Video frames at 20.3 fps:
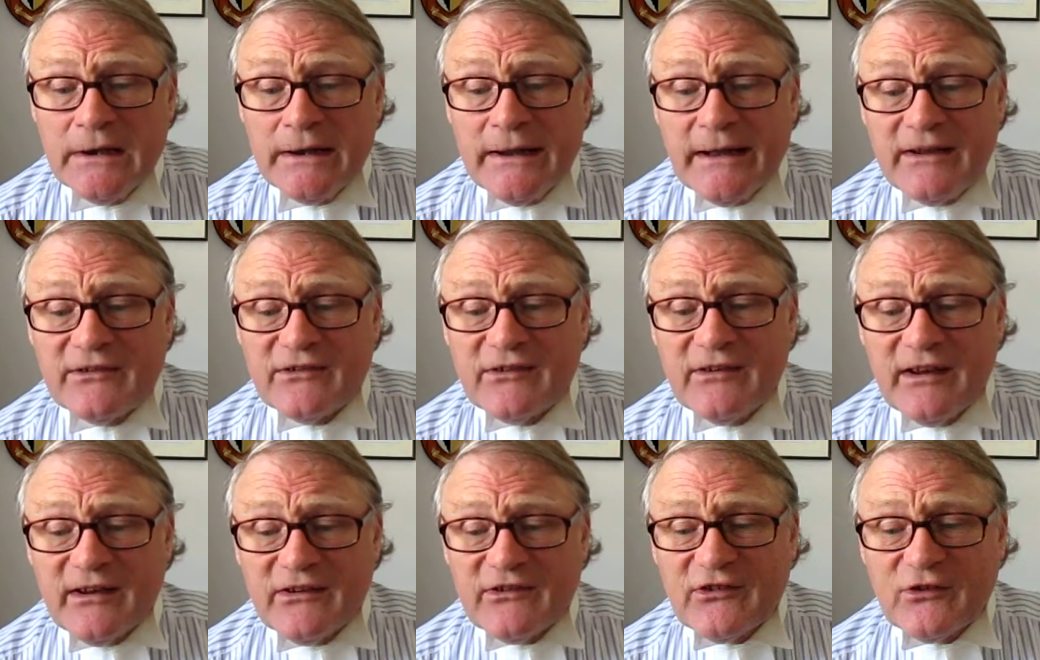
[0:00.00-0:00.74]
It's
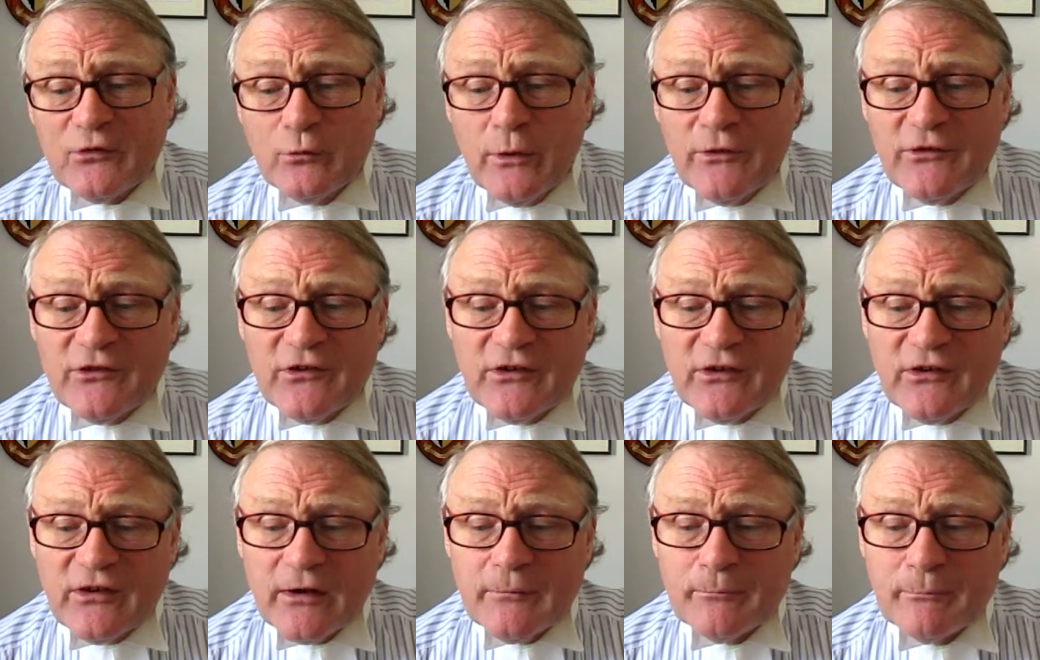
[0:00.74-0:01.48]
an exquisite
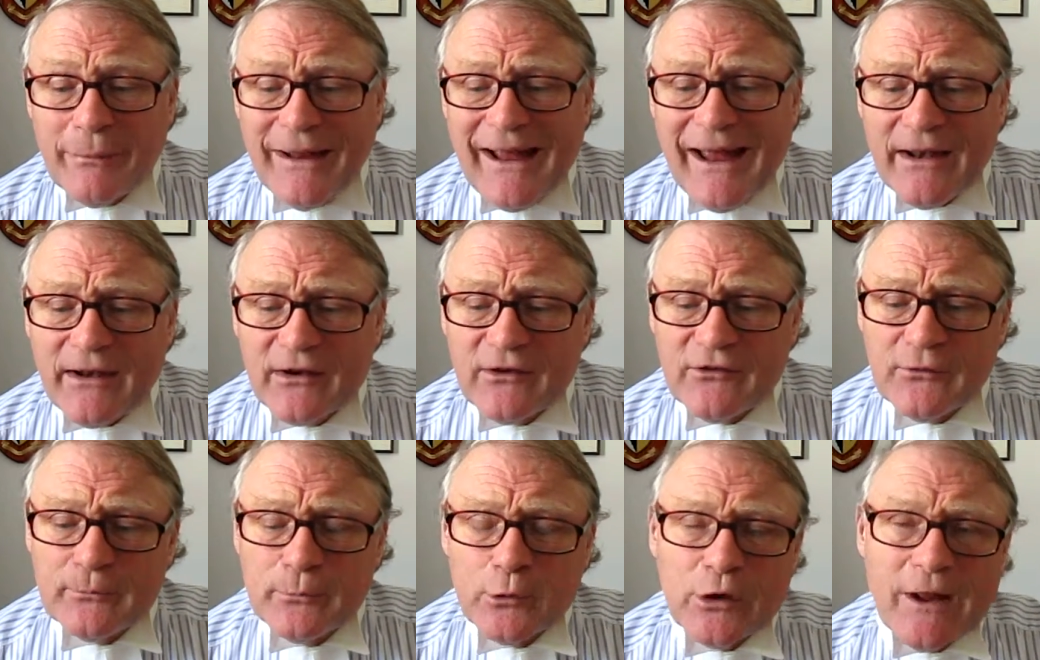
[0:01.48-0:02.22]
and
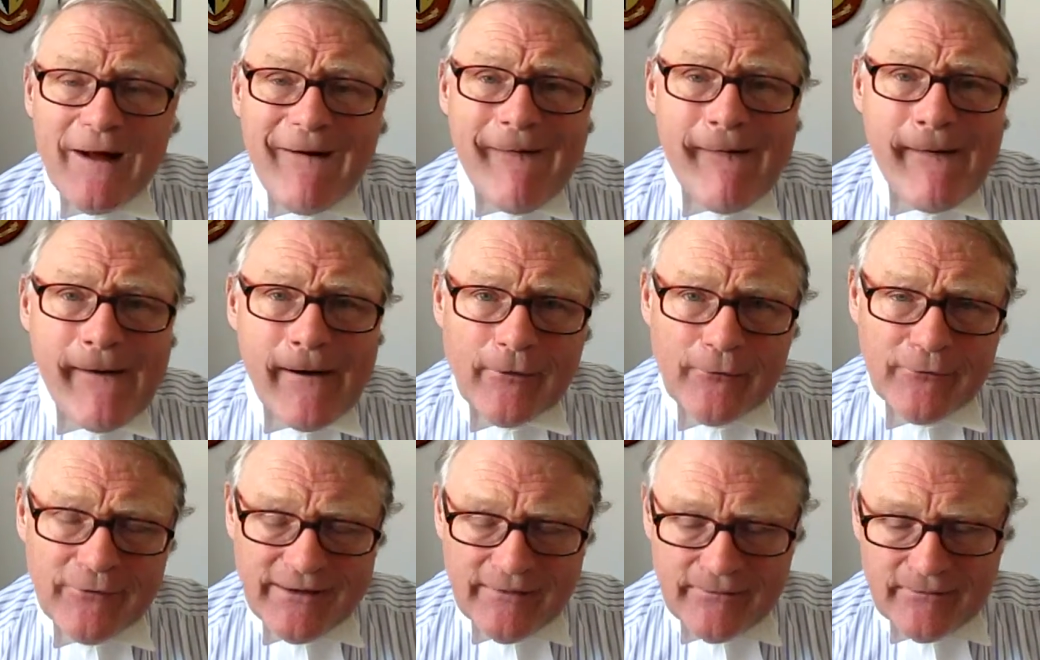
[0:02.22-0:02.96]
unpalatable
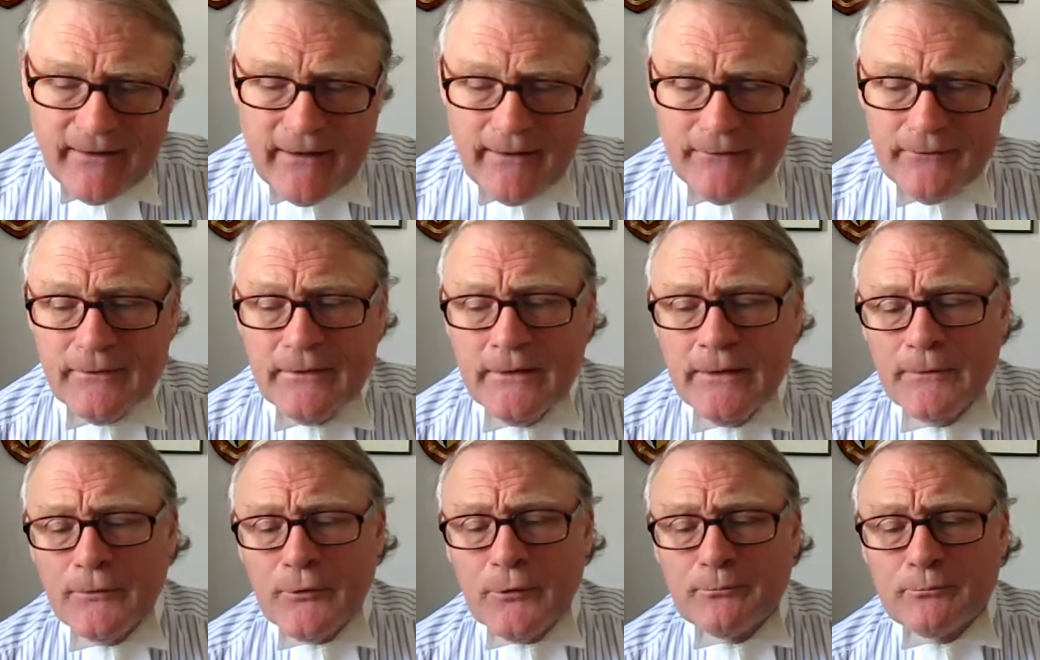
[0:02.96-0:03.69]
irony, then,
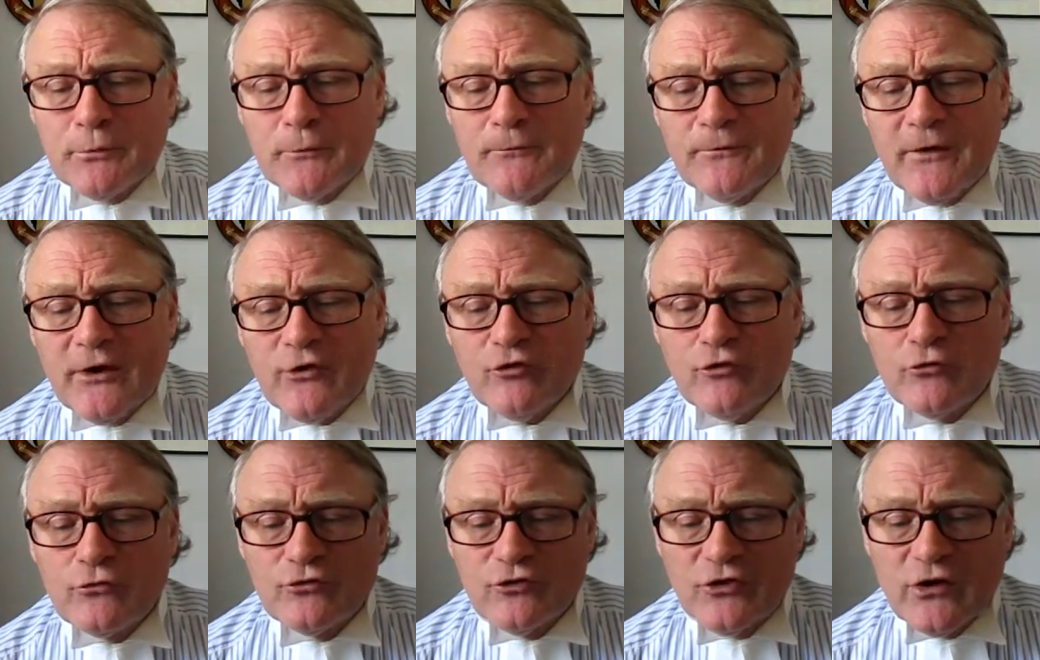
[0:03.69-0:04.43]
that
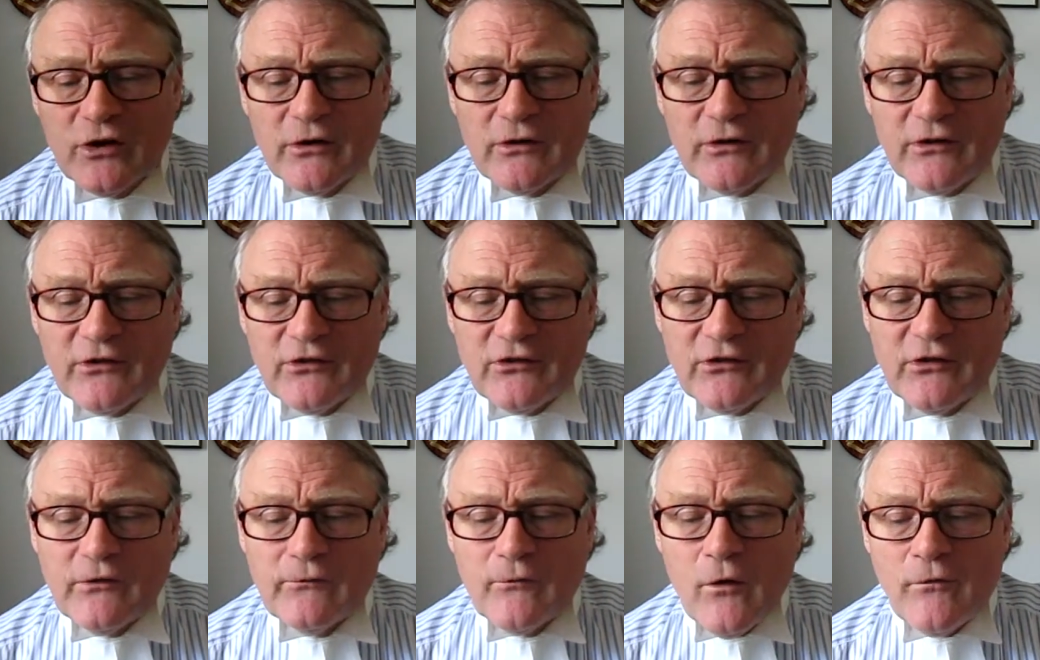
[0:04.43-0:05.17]
professional
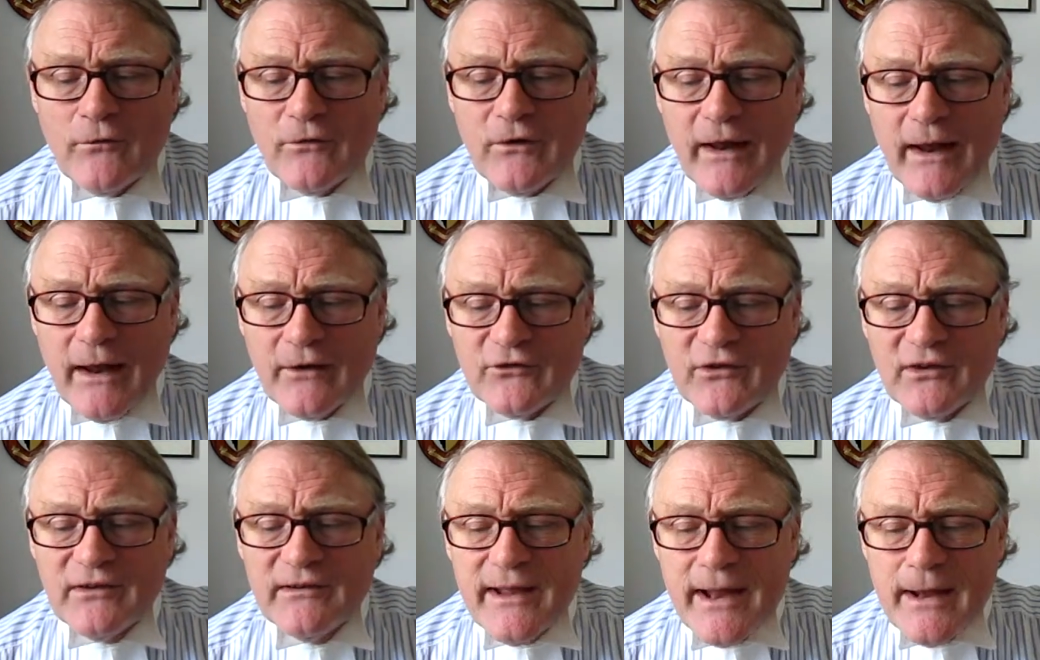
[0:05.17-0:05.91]
journalists have often had
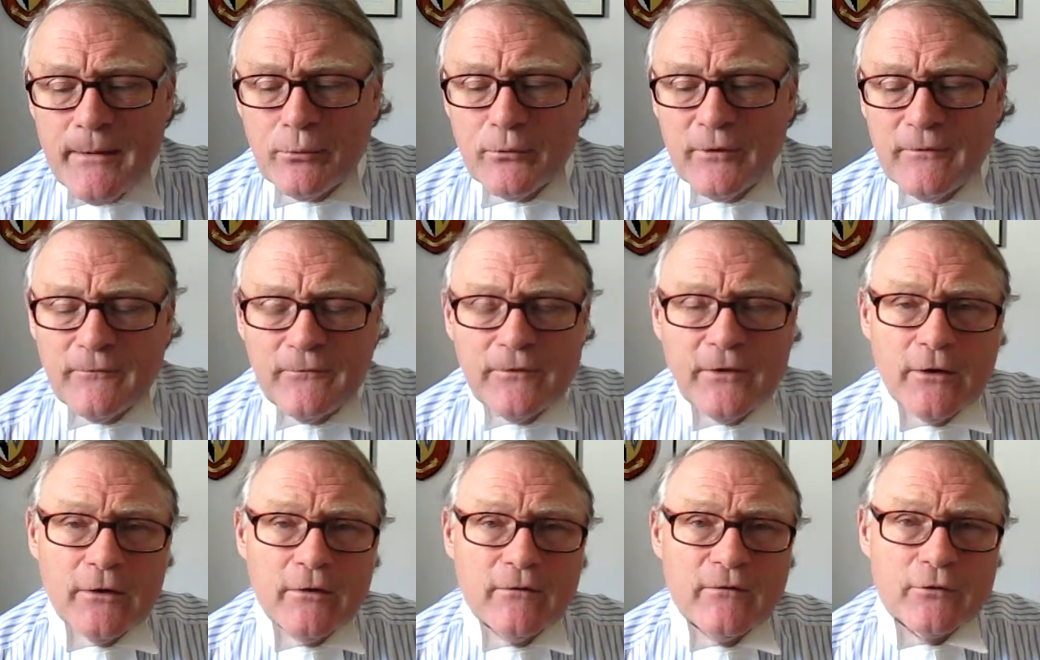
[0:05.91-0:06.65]
to labour in
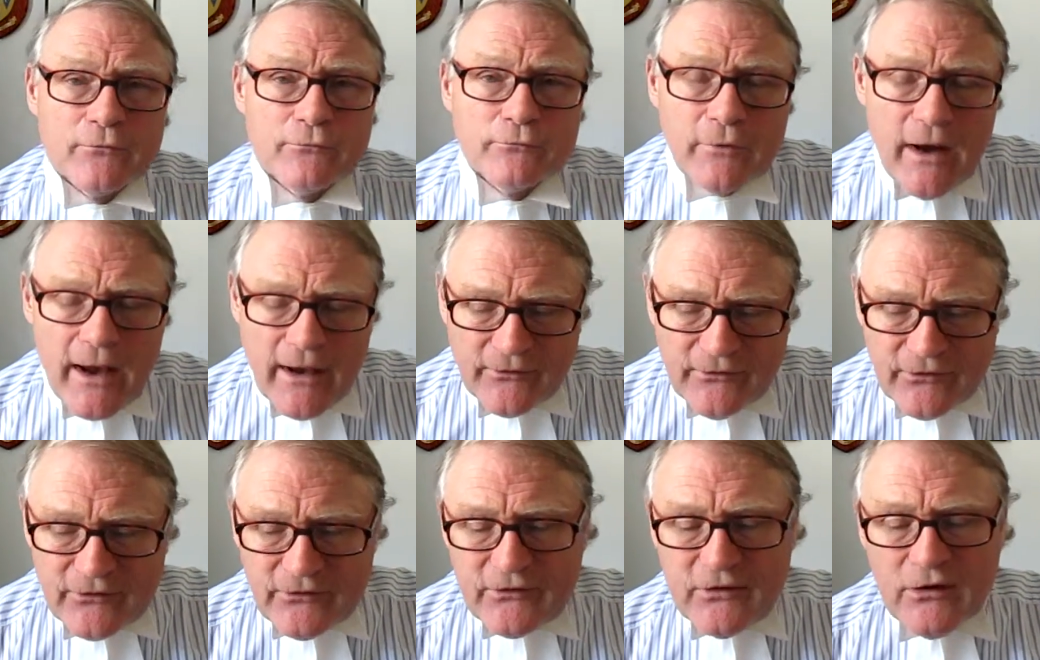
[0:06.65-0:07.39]
fear of
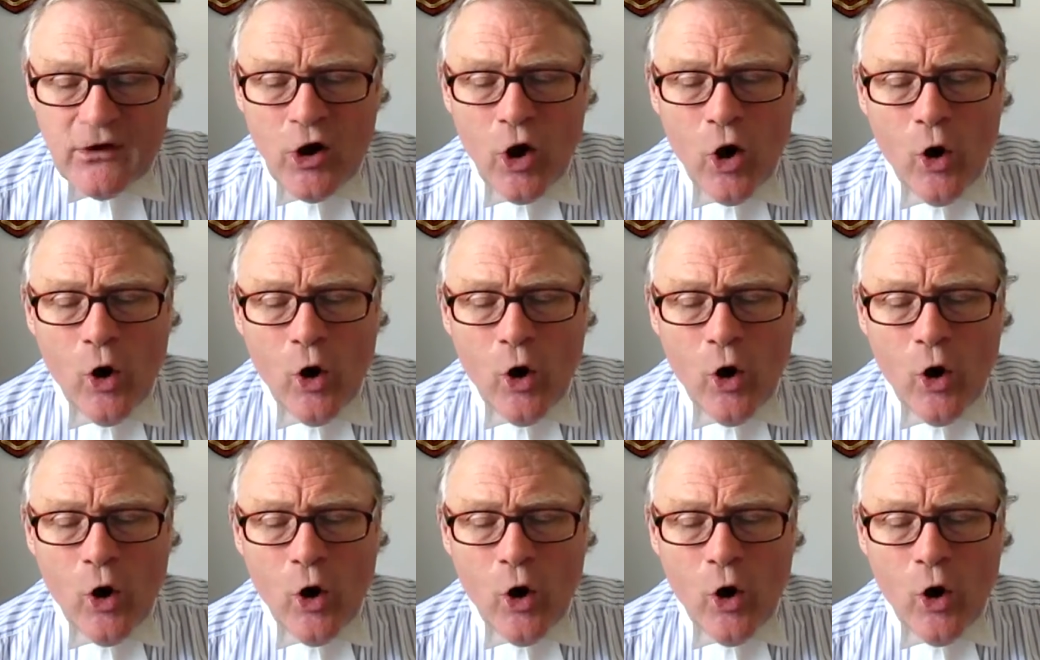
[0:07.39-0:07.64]
arrest,